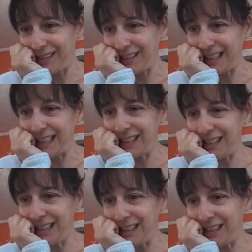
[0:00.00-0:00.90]
and I
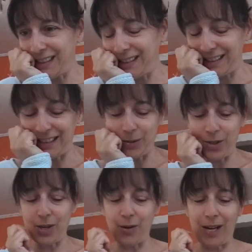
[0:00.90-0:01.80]
think,
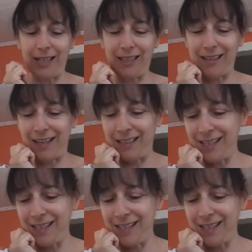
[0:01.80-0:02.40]
so I